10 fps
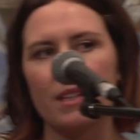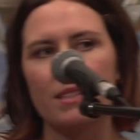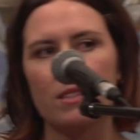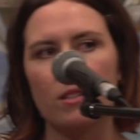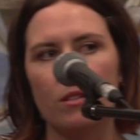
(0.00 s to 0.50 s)

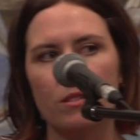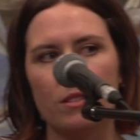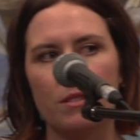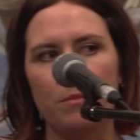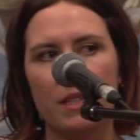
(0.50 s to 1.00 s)
it's
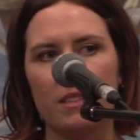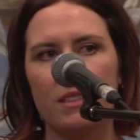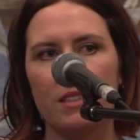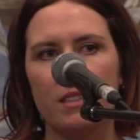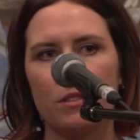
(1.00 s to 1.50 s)
called
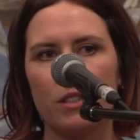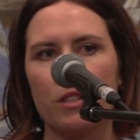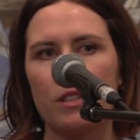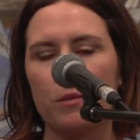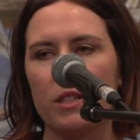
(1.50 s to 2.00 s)
Melody, You're the
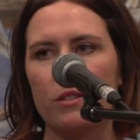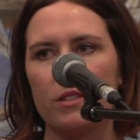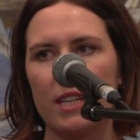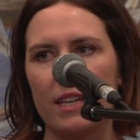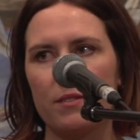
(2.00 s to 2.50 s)
Only One Who
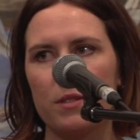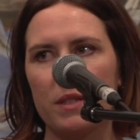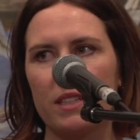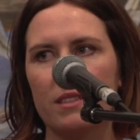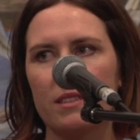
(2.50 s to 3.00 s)
Saves
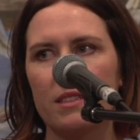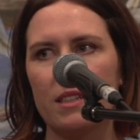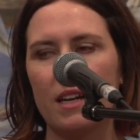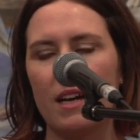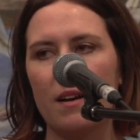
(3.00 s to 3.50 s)
Me.
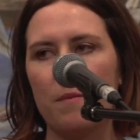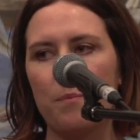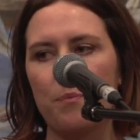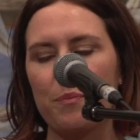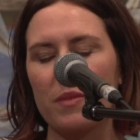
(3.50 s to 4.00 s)

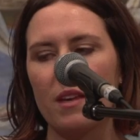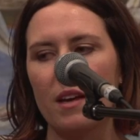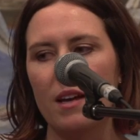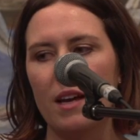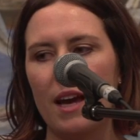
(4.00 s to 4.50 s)

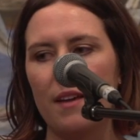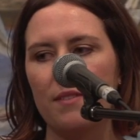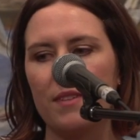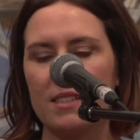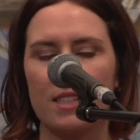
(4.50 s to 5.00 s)

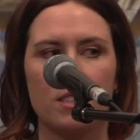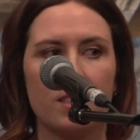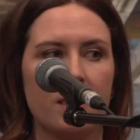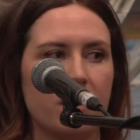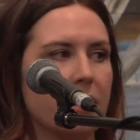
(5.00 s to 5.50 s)
And that's actually
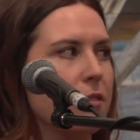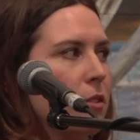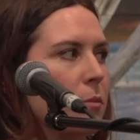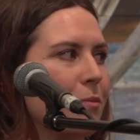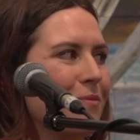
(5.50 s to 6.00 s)
a lyric
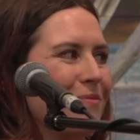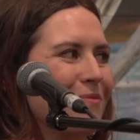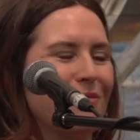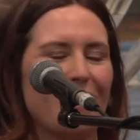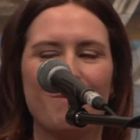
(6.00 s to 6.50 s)
from
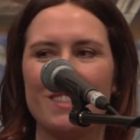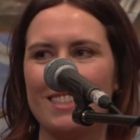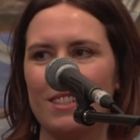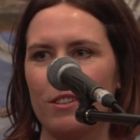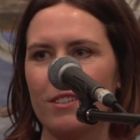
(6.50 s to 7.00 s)
one of
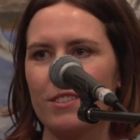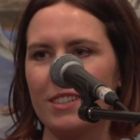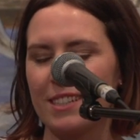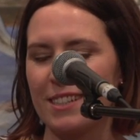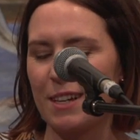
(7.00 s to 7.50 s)
Missy's songs, which
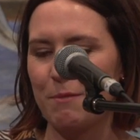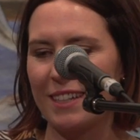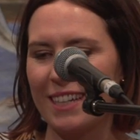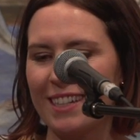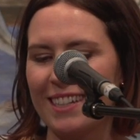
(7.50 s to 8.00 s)
hasn't come
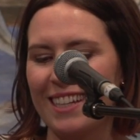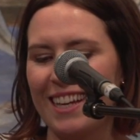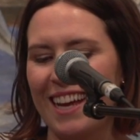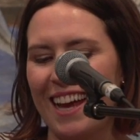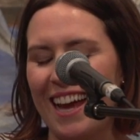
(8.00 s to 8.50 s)
out yet.
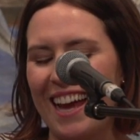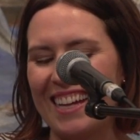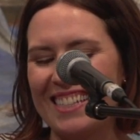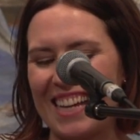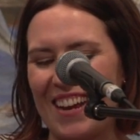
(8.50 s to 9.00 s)

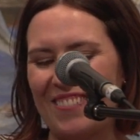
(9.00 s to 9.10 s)
And